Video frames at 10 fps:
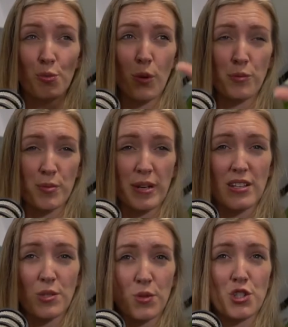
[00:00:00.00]
want somebody
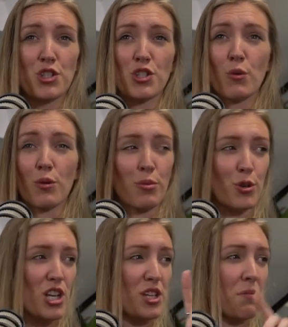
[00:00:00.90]
else wants you to do, or a
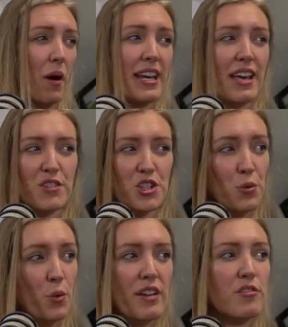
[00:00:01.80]
project you might never do,
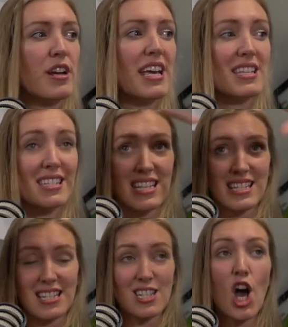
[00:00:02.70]
whatever it is, this
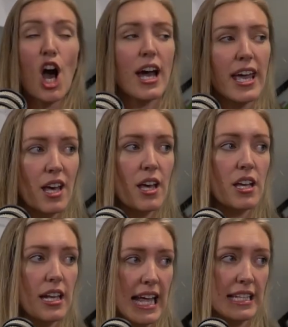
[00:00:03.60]
entire
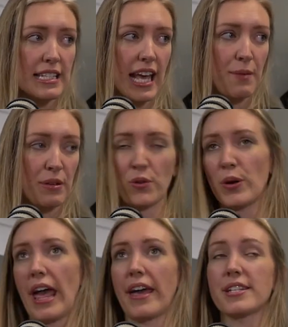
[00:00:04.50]
landscape in your
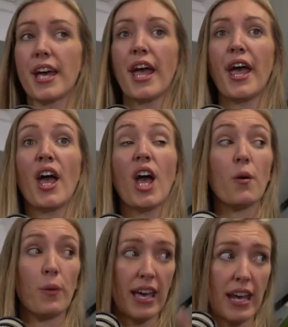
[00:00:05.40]
head,
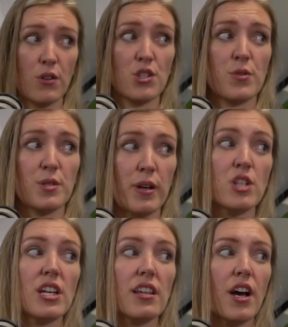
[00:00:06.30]
we get it onto a
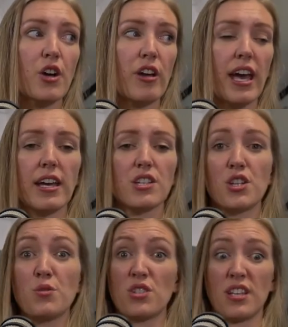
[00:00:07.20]
spreadsheet that I create. So
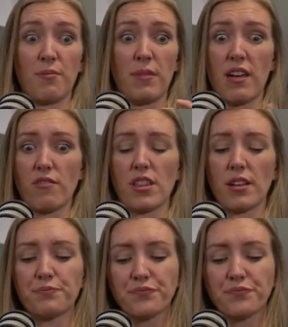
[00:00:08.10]
you just give me everything.